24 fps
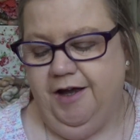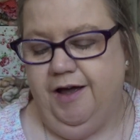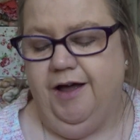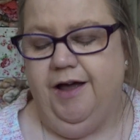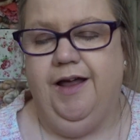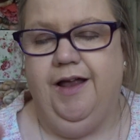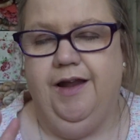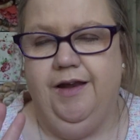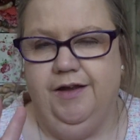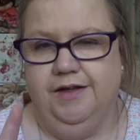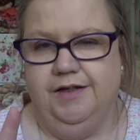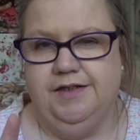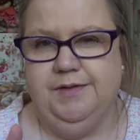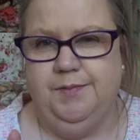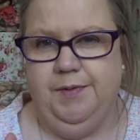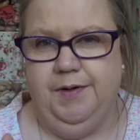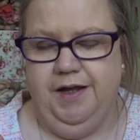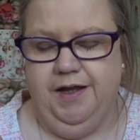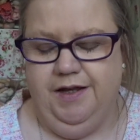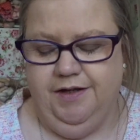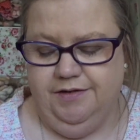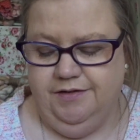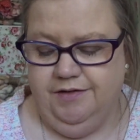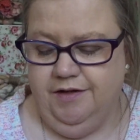I'll
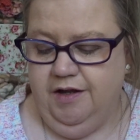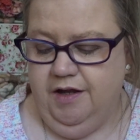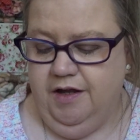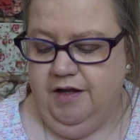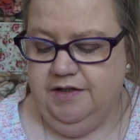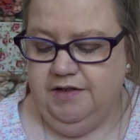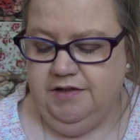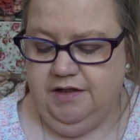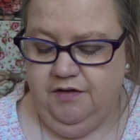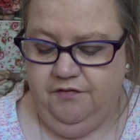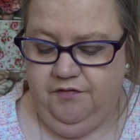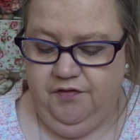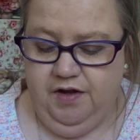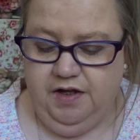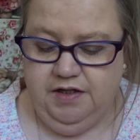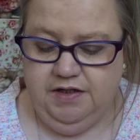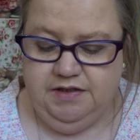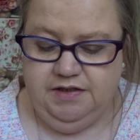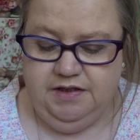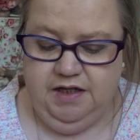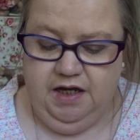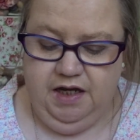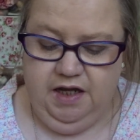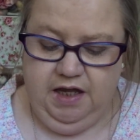explain. So the
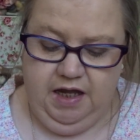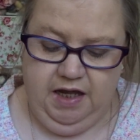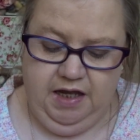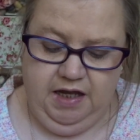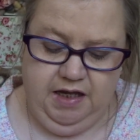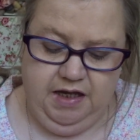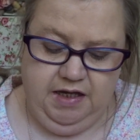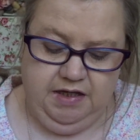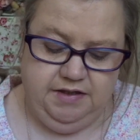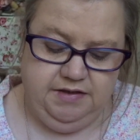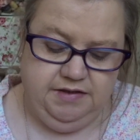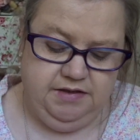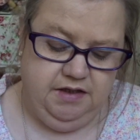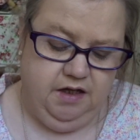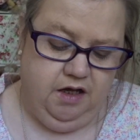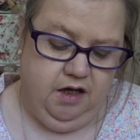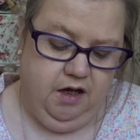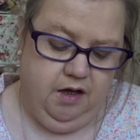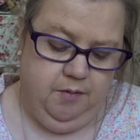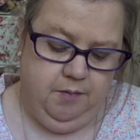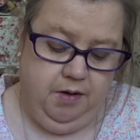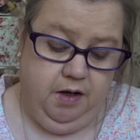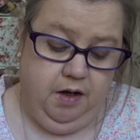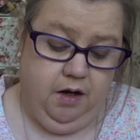first thing is
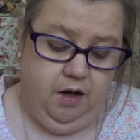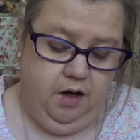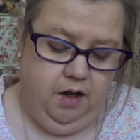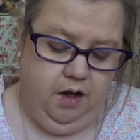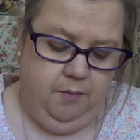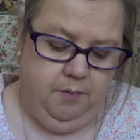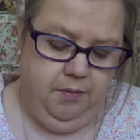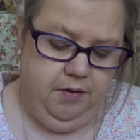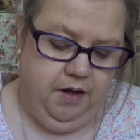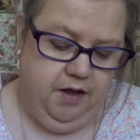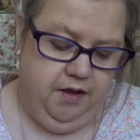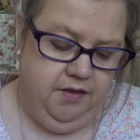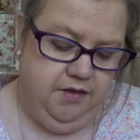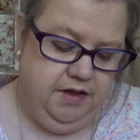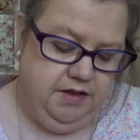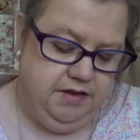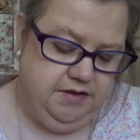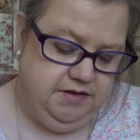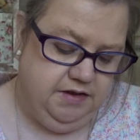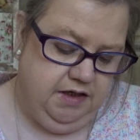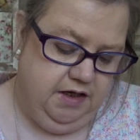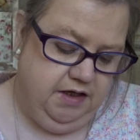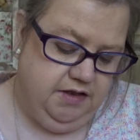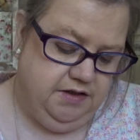a club, and
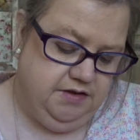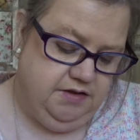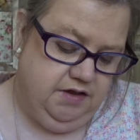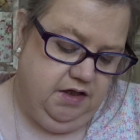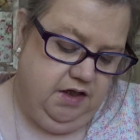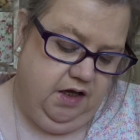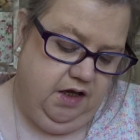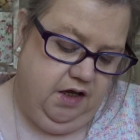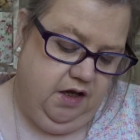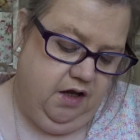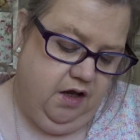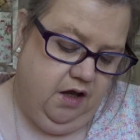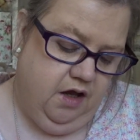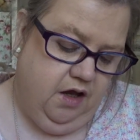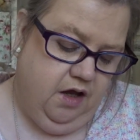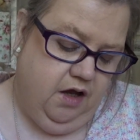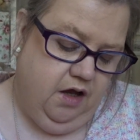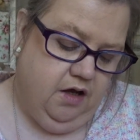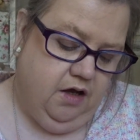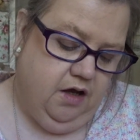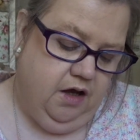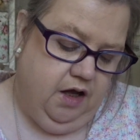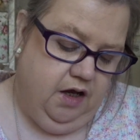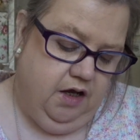this is the
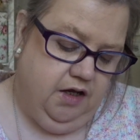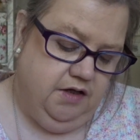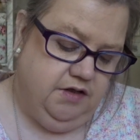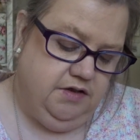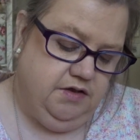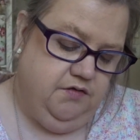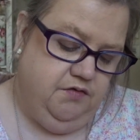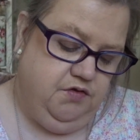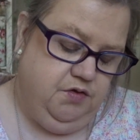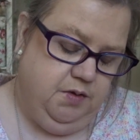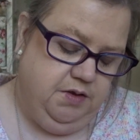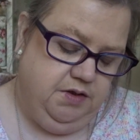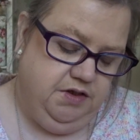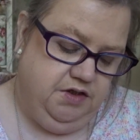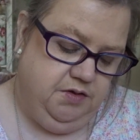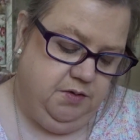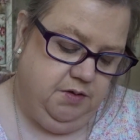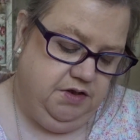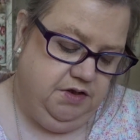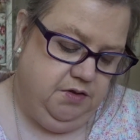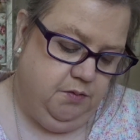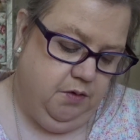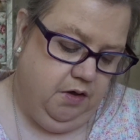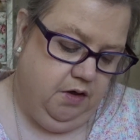Colours of
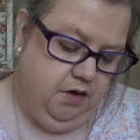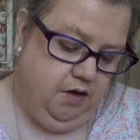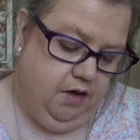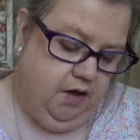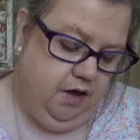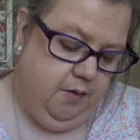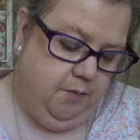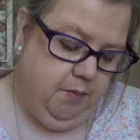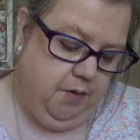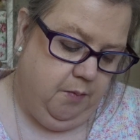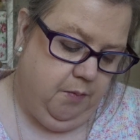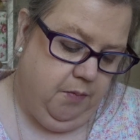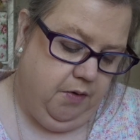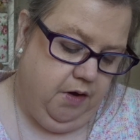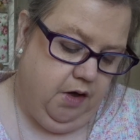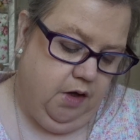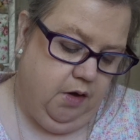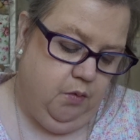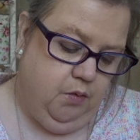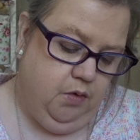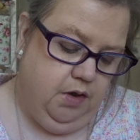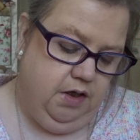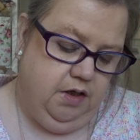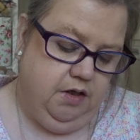2021 club by
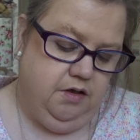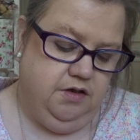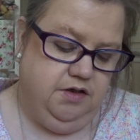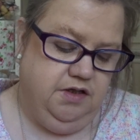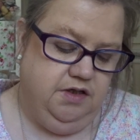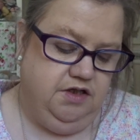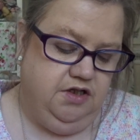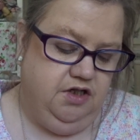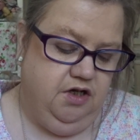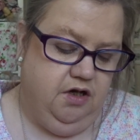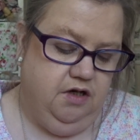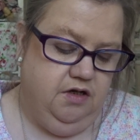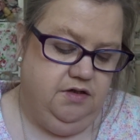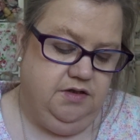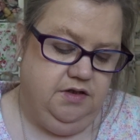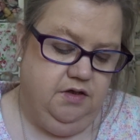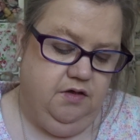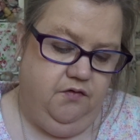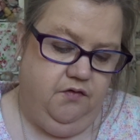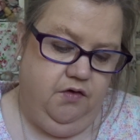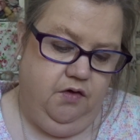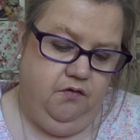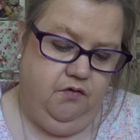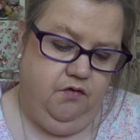Woolly Goodness Yarn. So
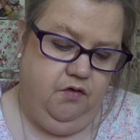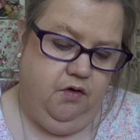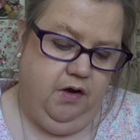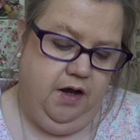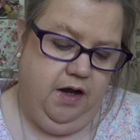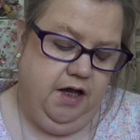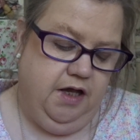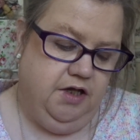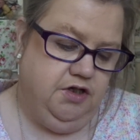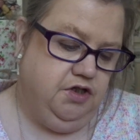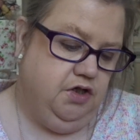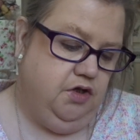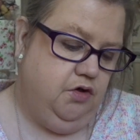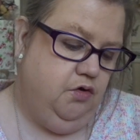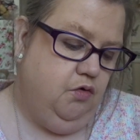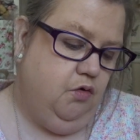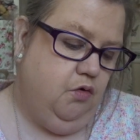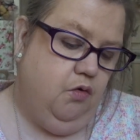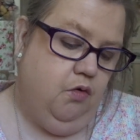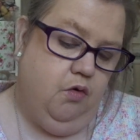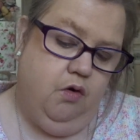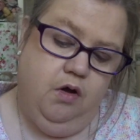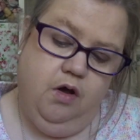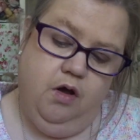if you've not had
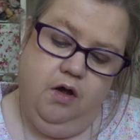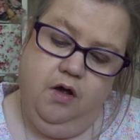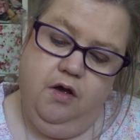your